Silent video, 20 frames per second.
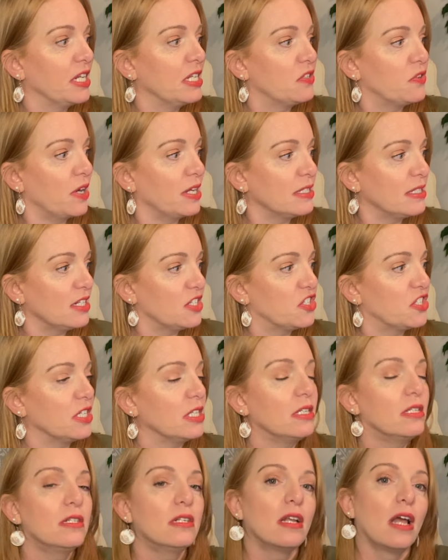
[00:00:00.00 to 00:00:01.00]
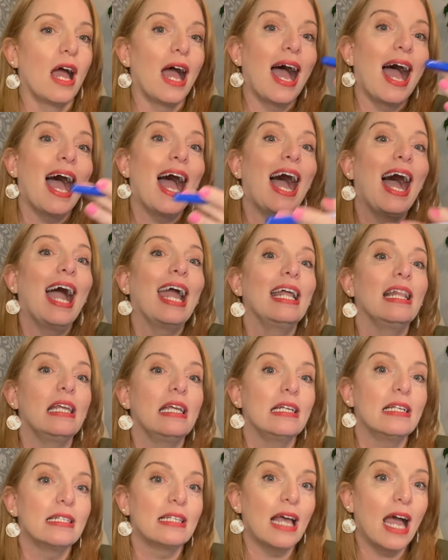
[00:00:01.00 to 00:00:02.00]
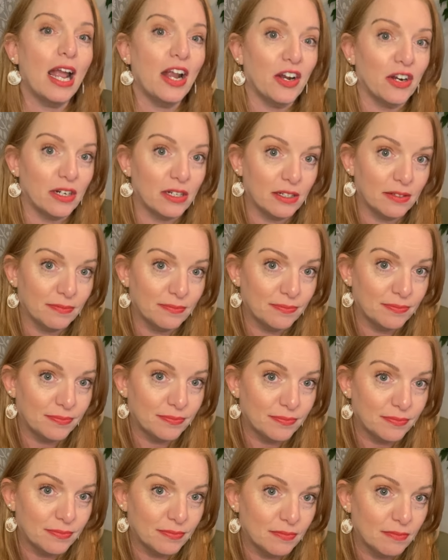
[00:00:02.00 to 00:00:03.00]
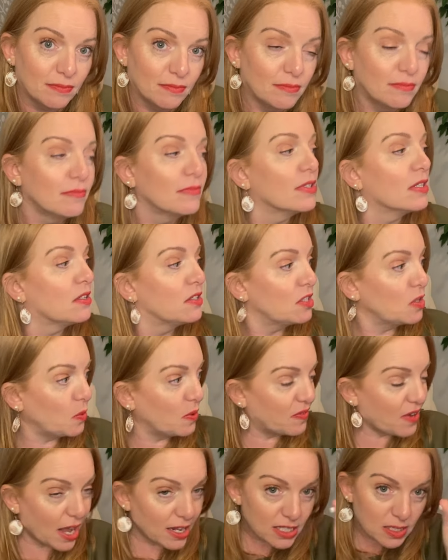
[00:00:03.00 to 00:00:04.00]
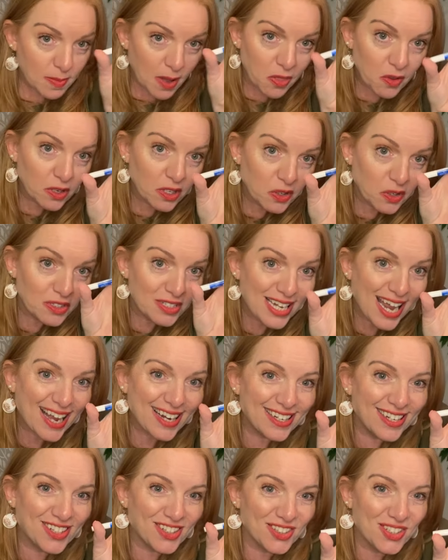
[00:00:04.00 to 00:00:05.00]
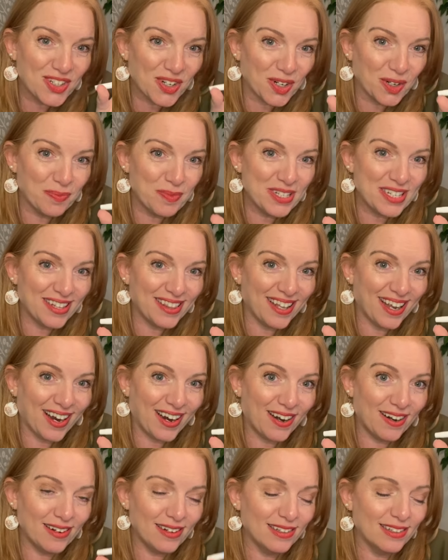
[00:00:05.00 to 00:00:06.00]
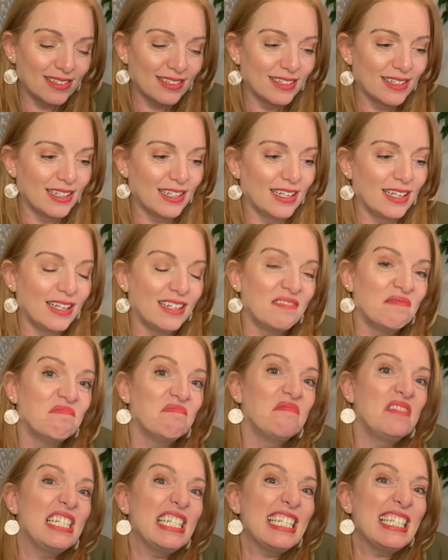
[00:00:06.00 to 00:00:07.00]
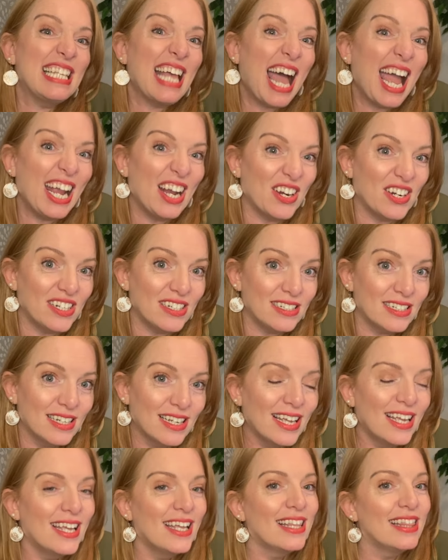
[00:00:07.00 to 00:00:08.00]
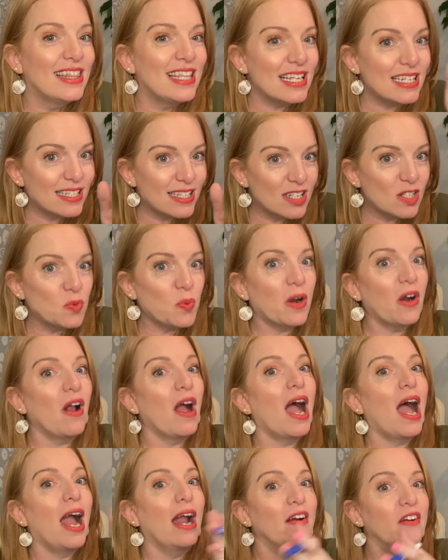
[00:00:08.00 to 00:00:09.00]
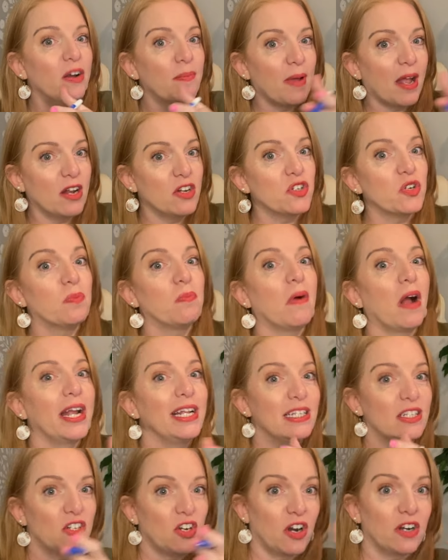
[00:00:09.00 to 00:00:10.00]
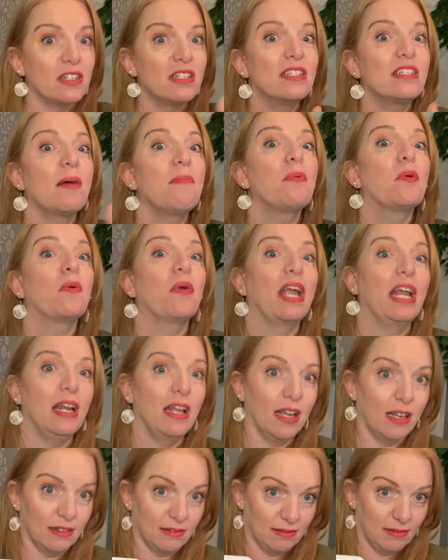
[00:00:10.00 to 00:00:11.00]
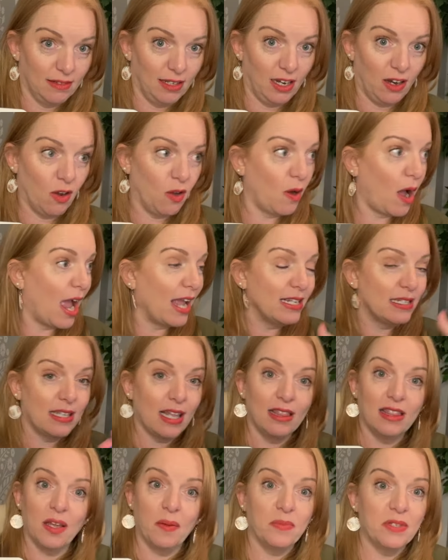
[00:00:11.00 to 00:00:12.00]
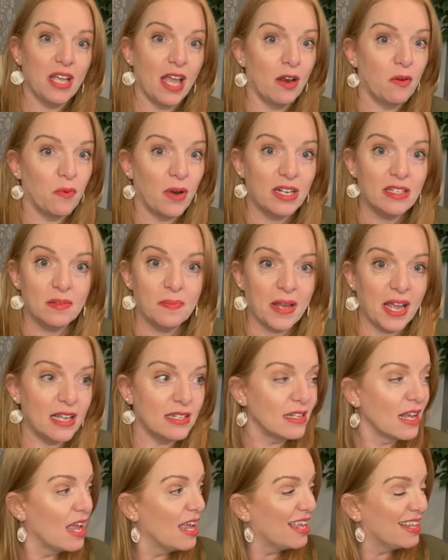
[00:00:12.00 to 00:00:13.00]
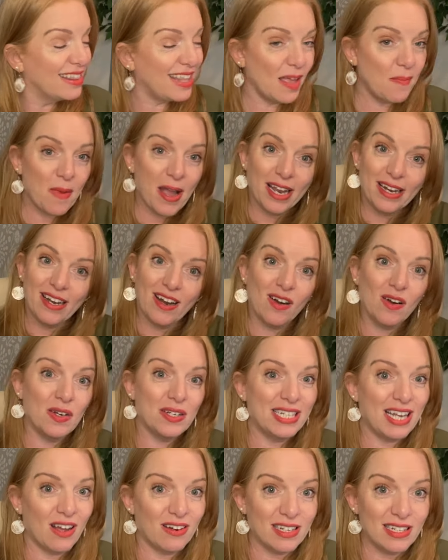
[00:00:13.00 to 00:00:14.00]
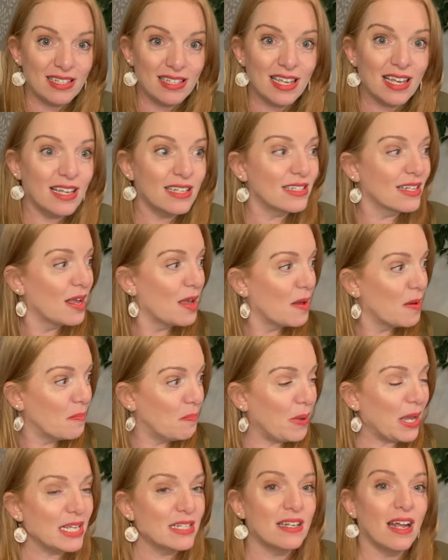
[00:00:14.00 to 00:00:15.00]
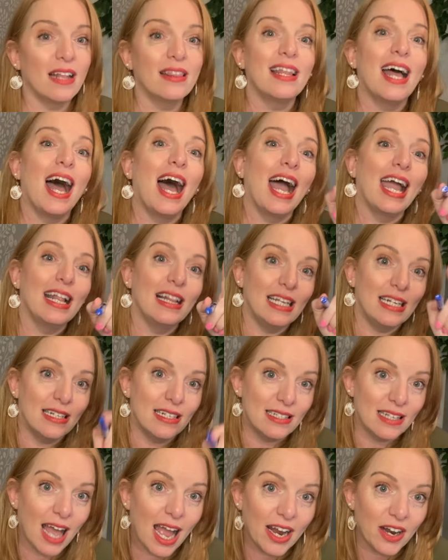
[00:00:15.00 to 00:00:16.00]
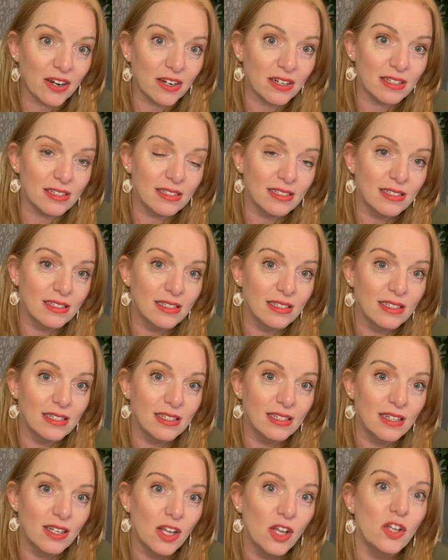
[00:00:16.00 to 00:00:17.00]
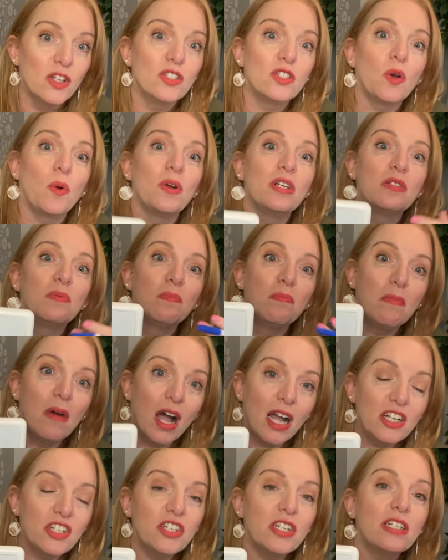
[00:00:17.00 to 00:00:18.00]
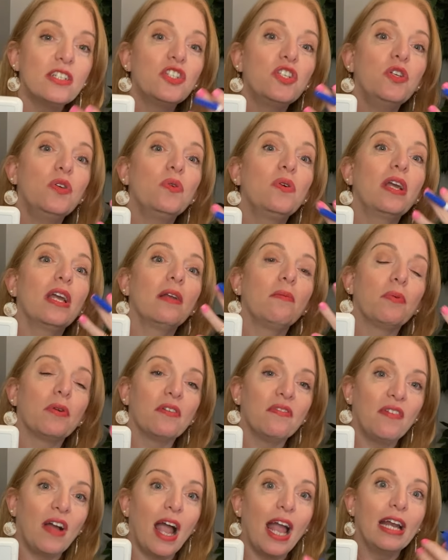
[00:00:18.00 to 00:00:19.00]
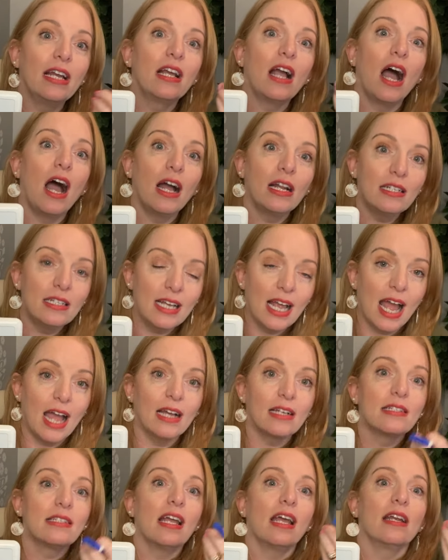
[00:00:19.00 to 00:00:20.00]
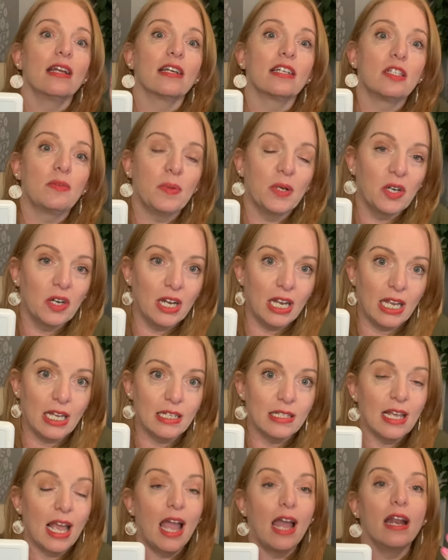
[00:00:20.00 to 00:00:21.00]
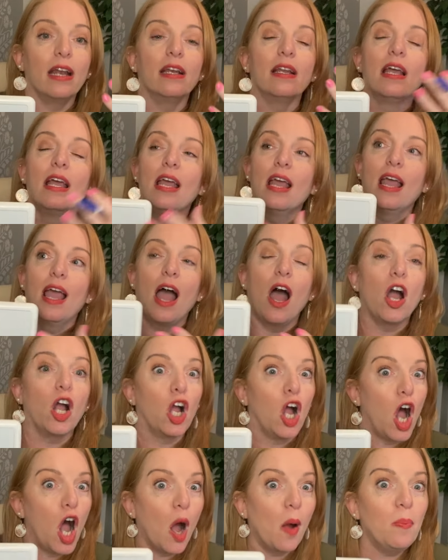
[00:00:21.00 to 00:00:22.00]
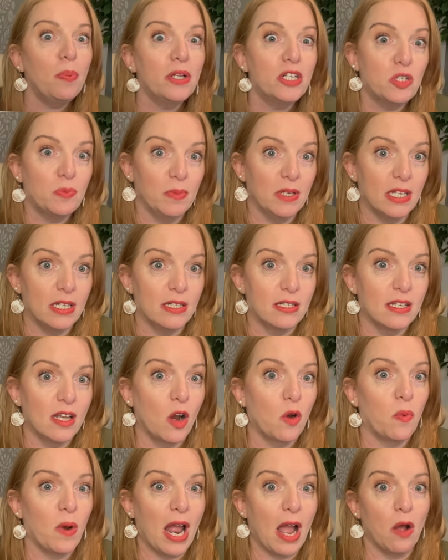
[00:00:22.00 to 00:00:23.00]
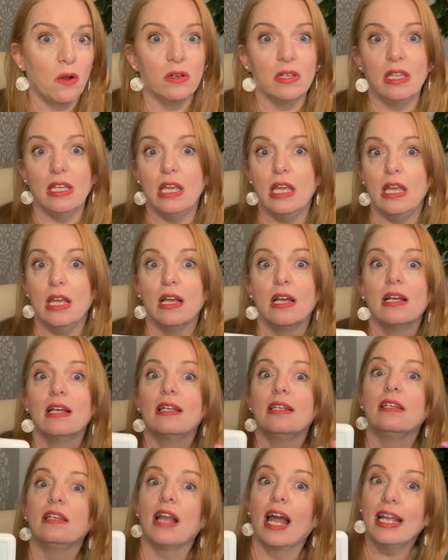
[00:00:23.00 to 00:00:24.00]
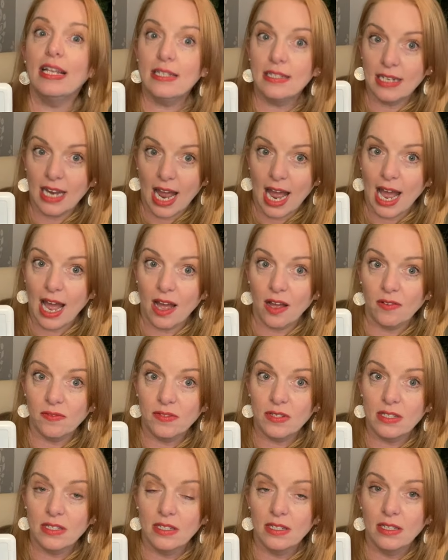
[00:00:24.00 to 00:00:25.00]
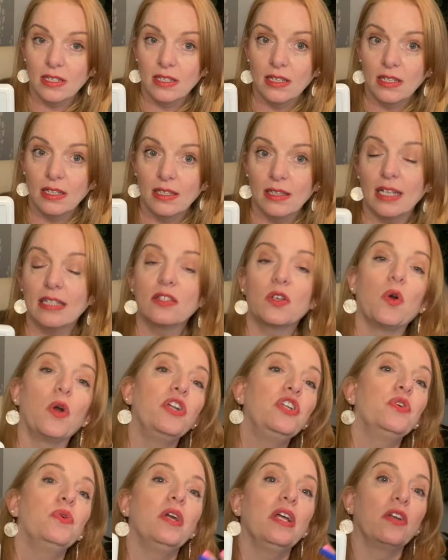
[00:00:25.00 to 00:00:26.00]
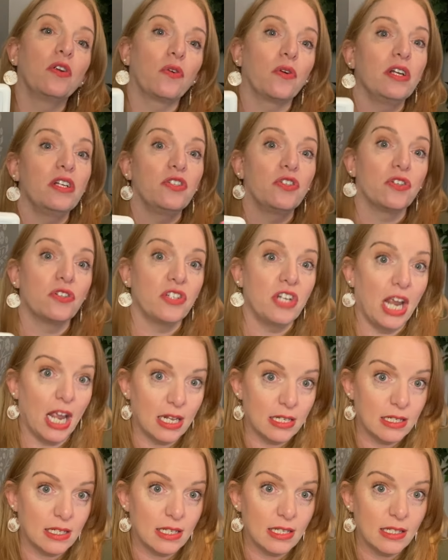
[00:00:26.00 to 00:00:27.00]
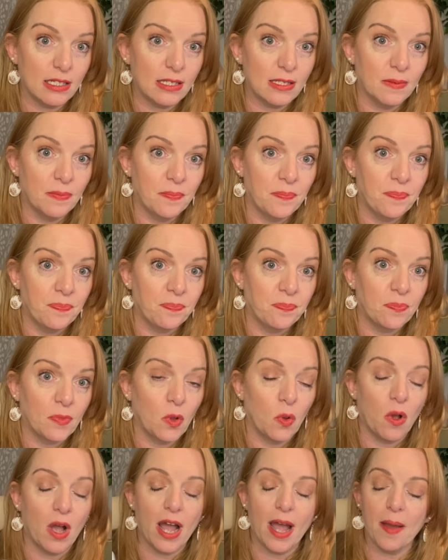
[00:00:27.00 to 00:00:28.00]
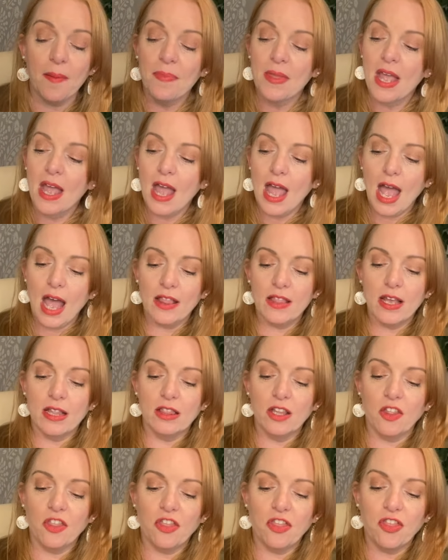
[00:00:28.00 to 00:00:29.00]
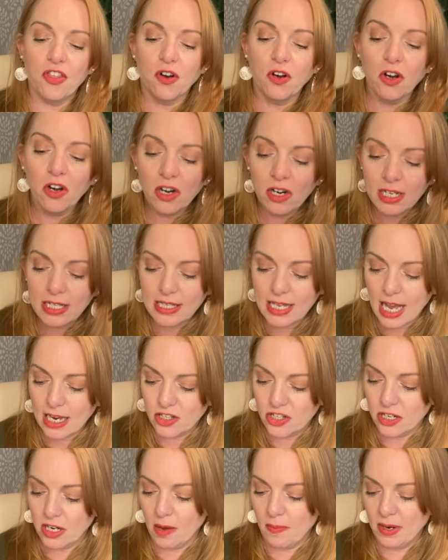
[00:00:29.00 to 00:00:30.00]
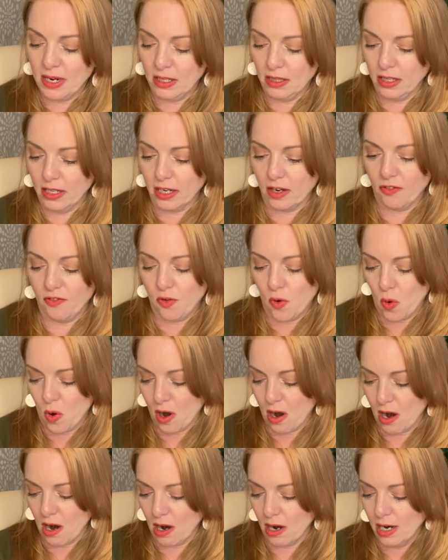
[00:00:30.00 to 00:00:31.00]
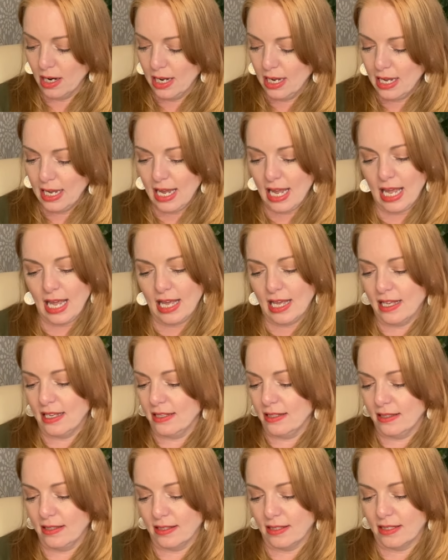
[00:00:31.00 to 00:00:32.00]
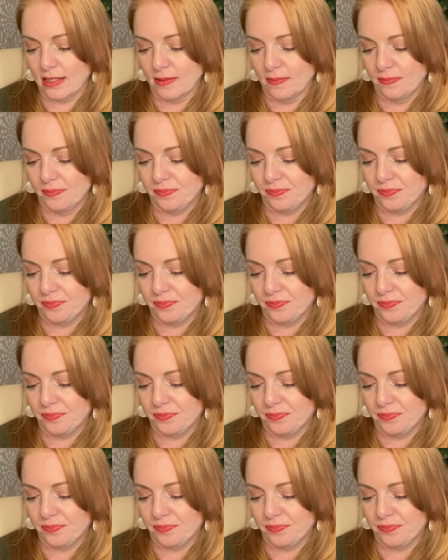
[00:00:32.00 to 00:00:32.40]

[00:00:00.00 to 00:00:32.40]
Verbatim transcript: and transition highly desired. So we've got some other little technical terms in there. Desired. This is where a hiring manager might start separating. You know, I sent them 10 resumes, they might narrow it down to six based on the highly desired. So, as much as you can provide context and experience and accomplishments around the nice to haves, that's going to increase your chances. Okay. And then the third section I'm going to look for is